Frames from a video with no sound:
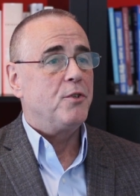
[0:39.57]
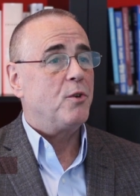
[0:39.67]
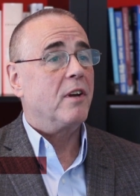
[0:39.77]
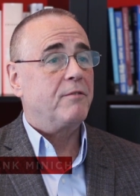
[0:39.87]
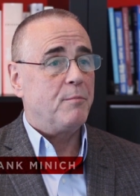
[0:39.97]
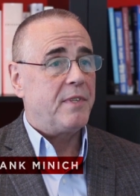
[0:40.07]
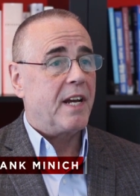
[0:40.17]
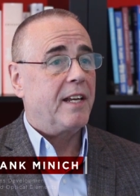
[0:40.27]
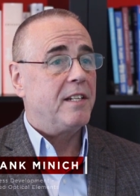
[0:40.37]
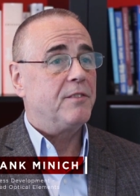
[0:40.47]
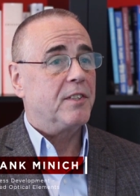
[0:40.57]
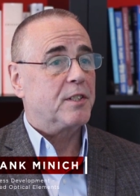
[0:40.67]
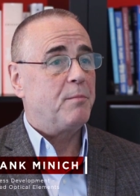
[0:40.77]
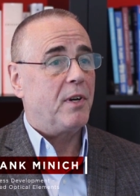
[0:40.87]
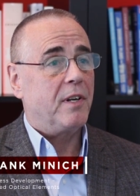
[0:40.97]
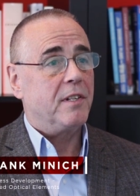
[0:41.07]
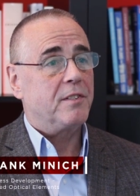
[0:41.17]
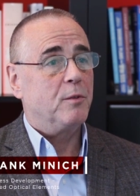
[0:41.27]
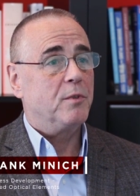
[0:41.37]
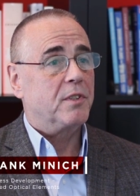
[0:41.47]
Drawing from decades of
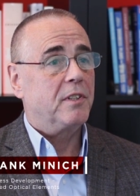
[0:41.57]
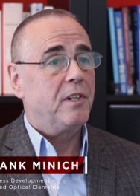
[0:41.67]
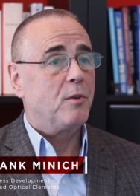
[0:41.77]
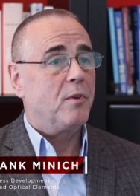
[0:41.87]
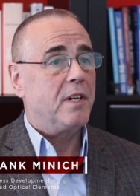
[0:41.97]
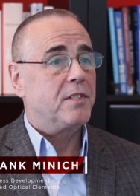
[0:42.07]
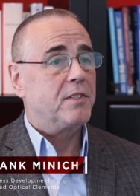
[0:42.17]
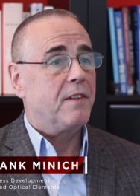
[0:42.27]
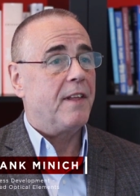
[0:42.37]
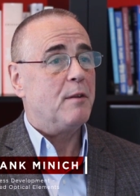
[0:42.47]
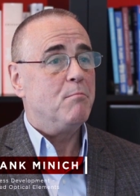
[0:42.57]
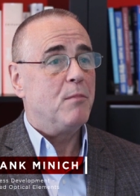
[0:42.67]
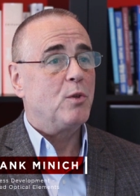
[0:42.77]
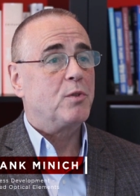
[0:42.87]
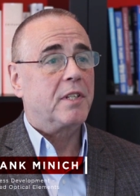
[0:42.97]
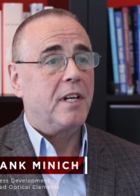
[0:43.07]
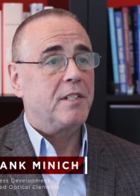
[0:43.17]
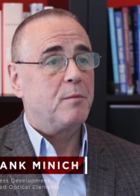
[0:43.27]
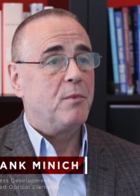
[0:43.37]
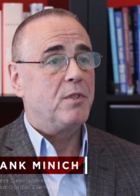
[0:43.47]
experience, it was clear to us that most
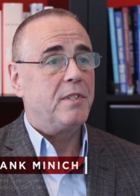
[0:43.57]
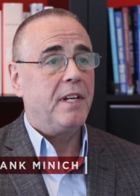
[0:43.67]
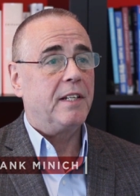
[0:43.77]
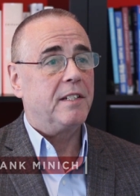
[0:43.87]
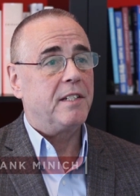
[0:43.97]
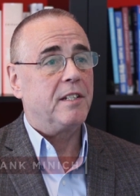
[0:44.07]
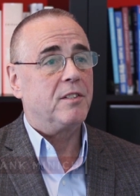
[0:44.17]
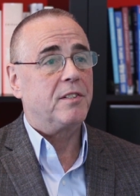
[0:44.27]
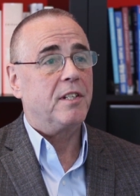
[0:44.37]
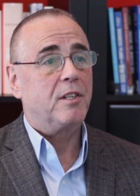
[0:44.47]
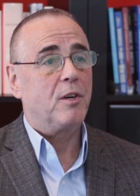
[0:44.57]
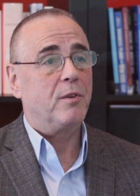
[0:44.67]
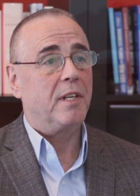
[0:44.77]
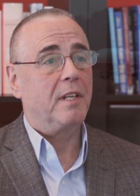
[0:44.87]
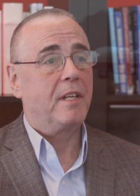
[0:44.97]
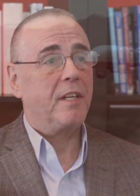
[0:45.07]
customers needing a D L C coating